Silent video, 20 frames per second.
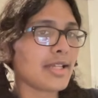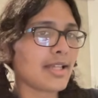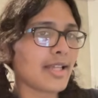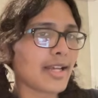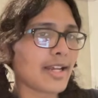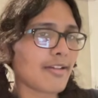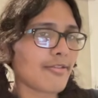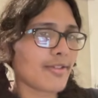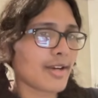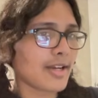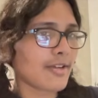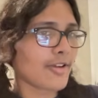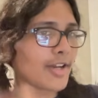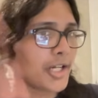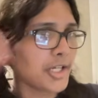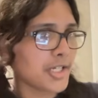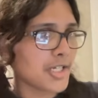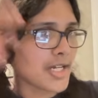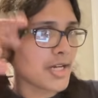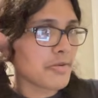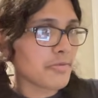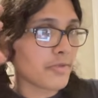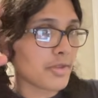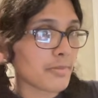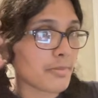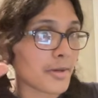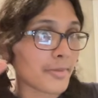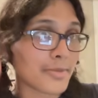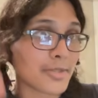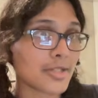kind of cut it down for the
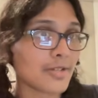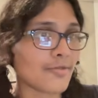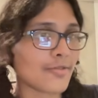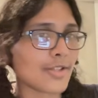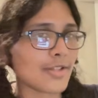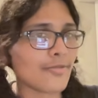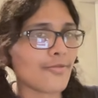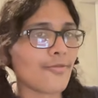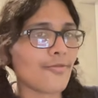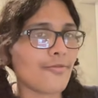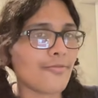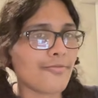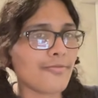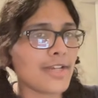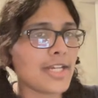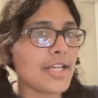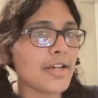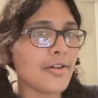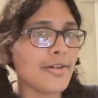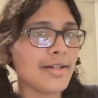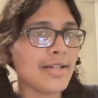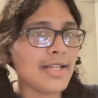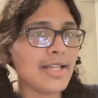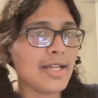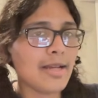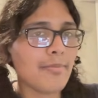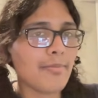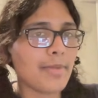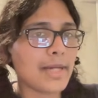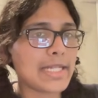purposes of this video,
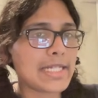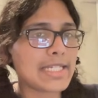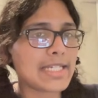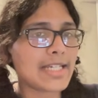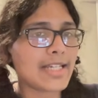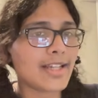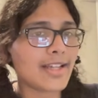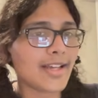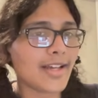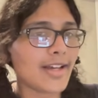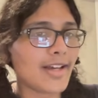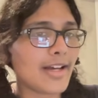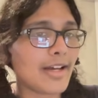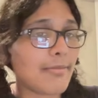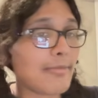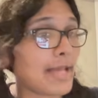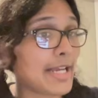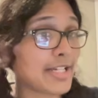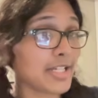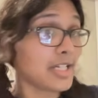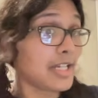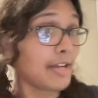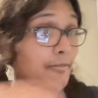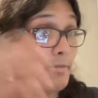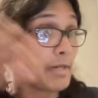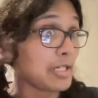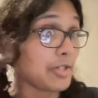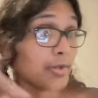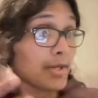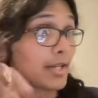but actually I've been
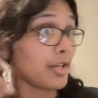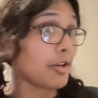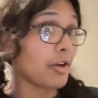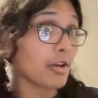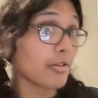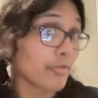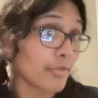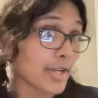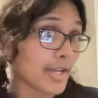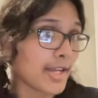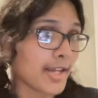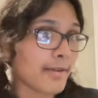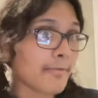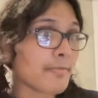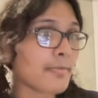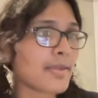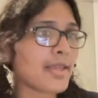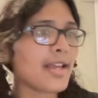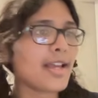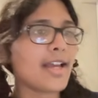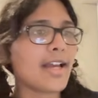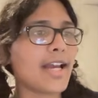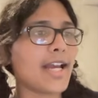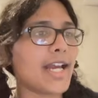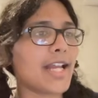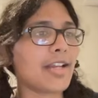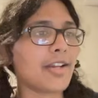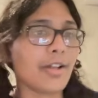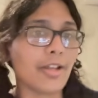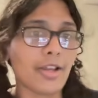doing a lot of reading,
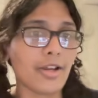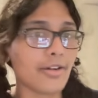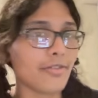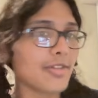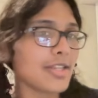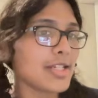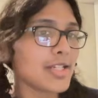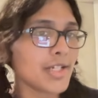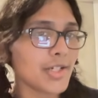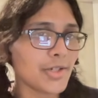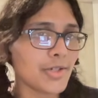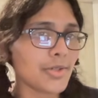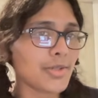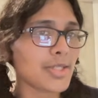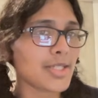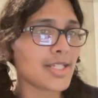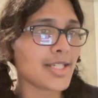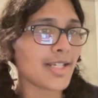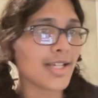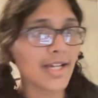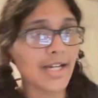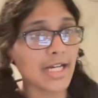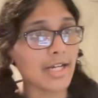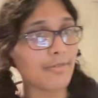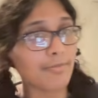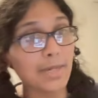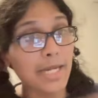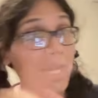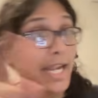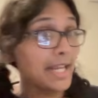and a lot of these nodes, I've
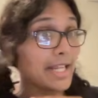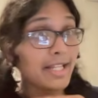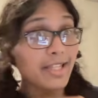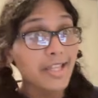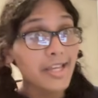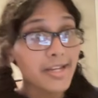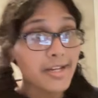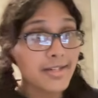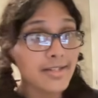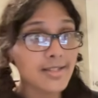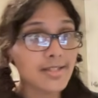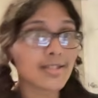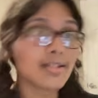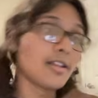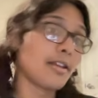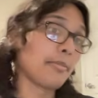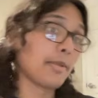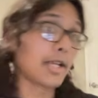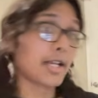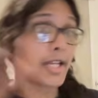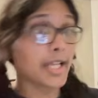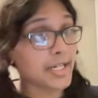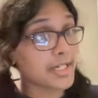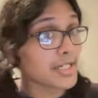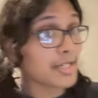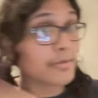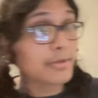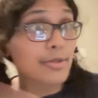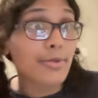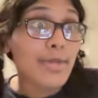been adding links, I've been connecting
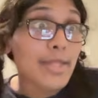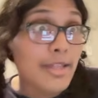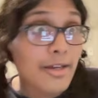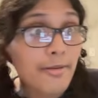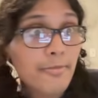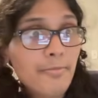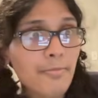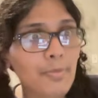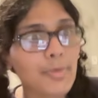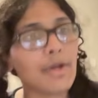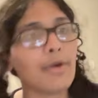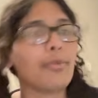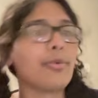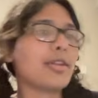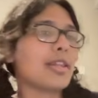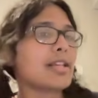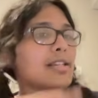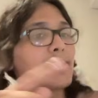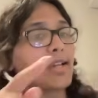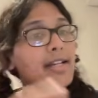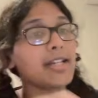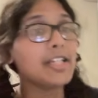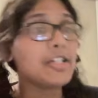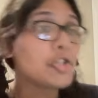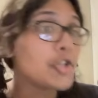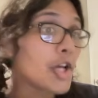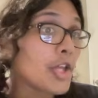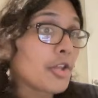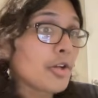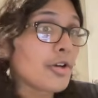between them. When they cite each
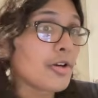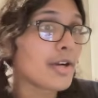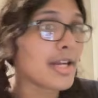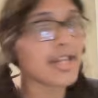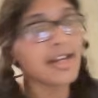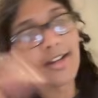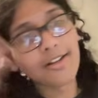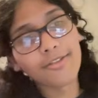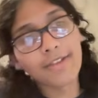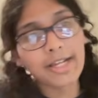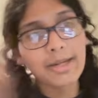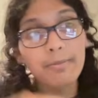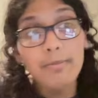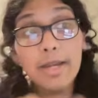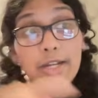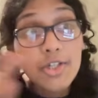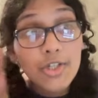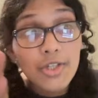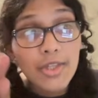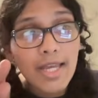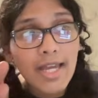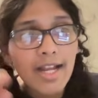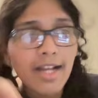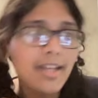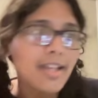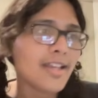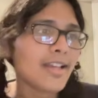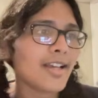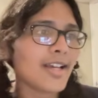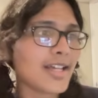other, I kind of like mention that,
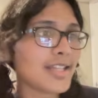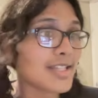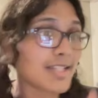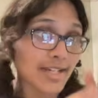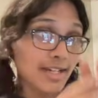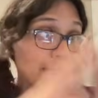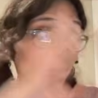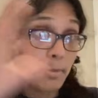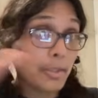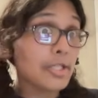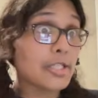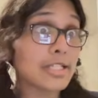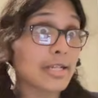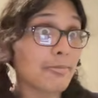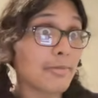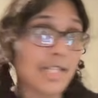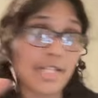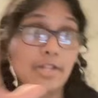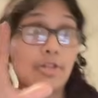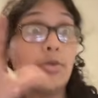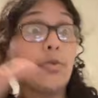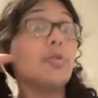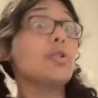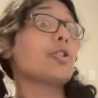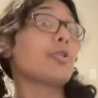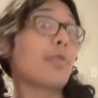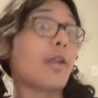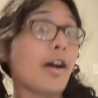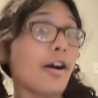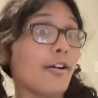and this kind of builds up this huge
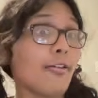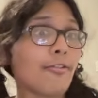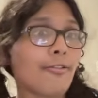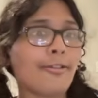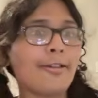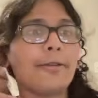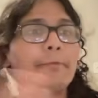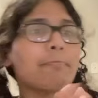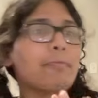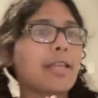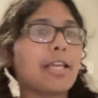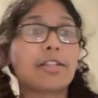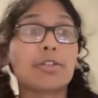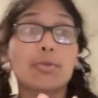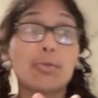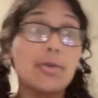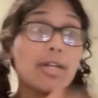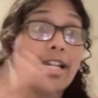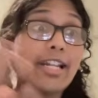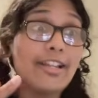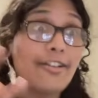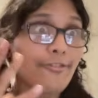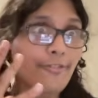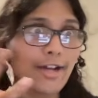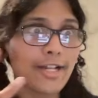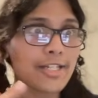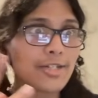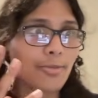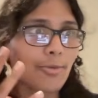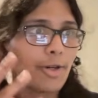graph. It's really fun
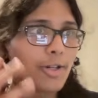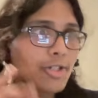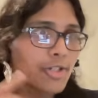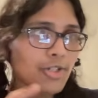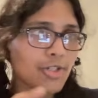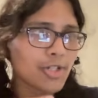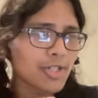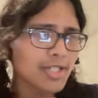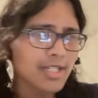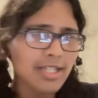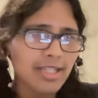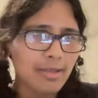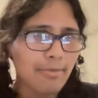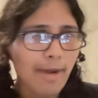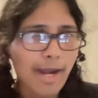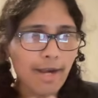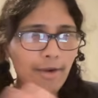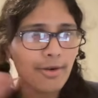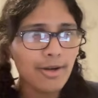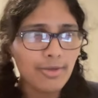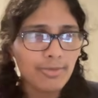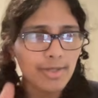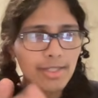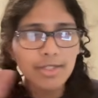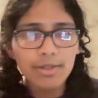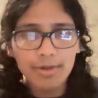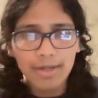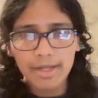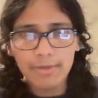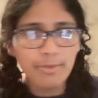to watch just in the background while you're
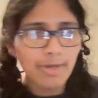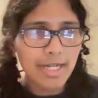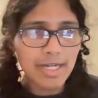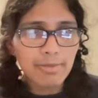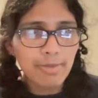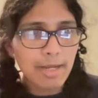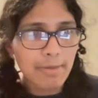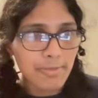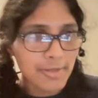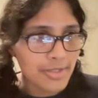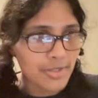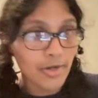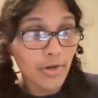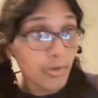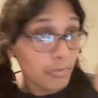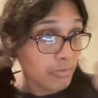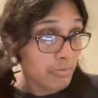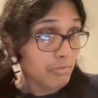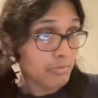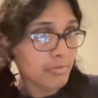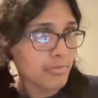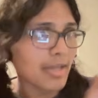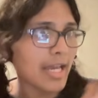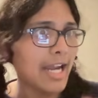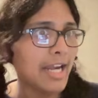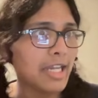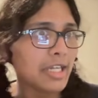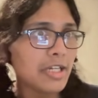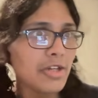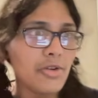like reading papers. Oh, add a
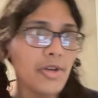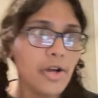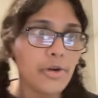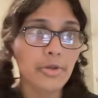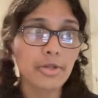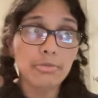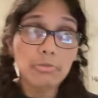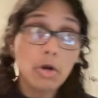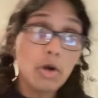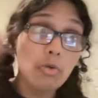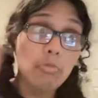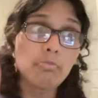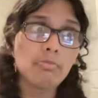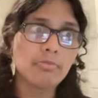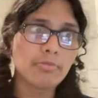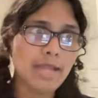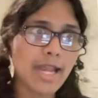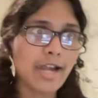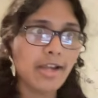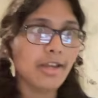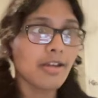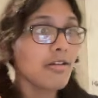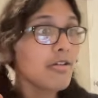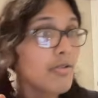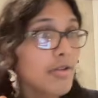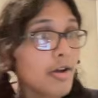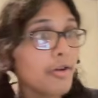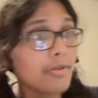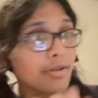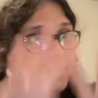new node. Oh, add a new
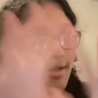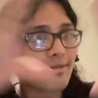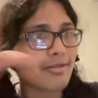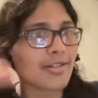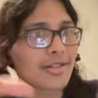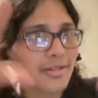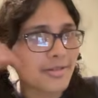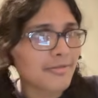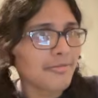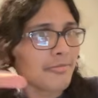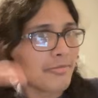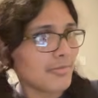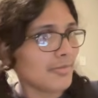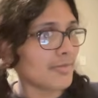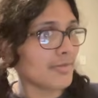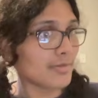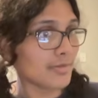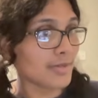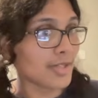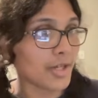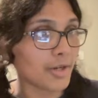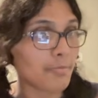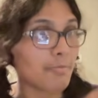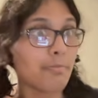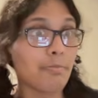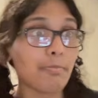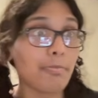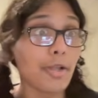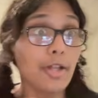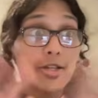node. Just,
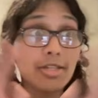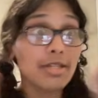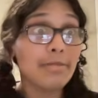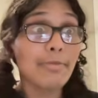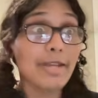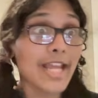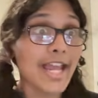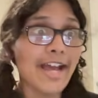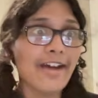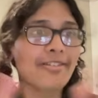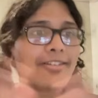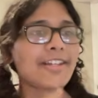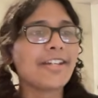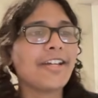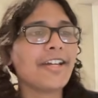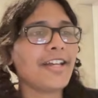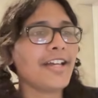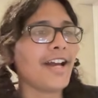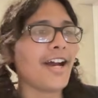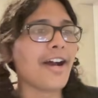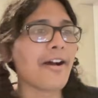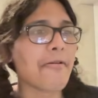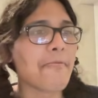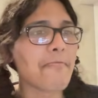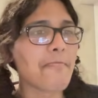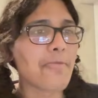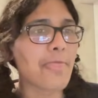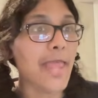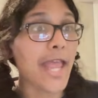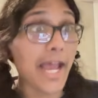blossoming out.
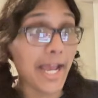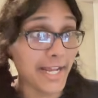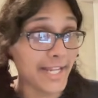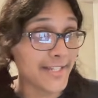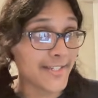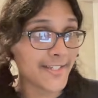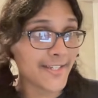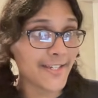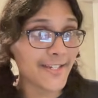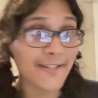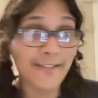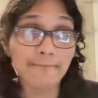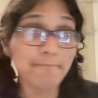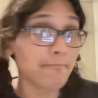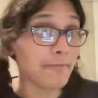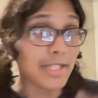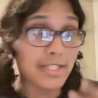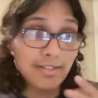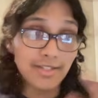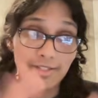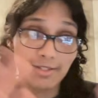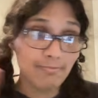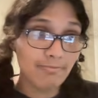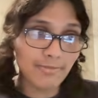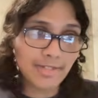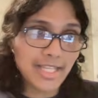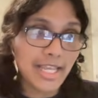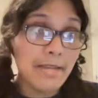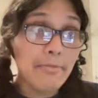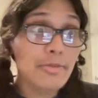And it's just
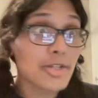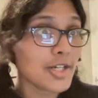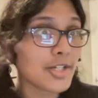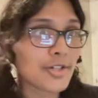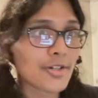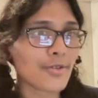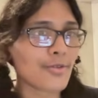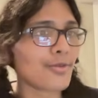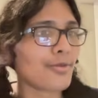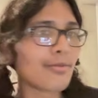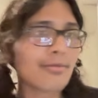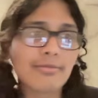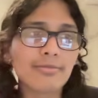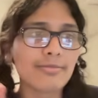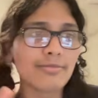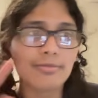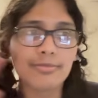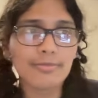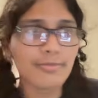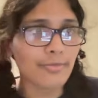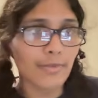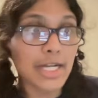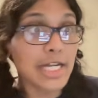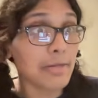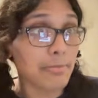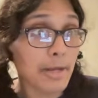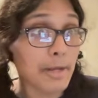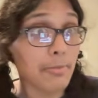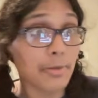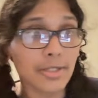game changer for reading
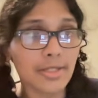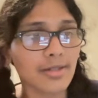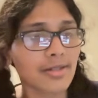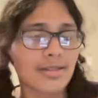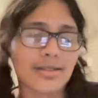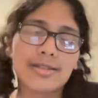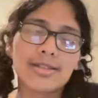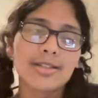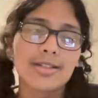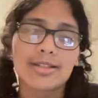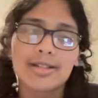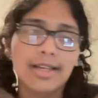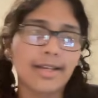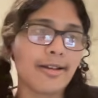papers, because it's just like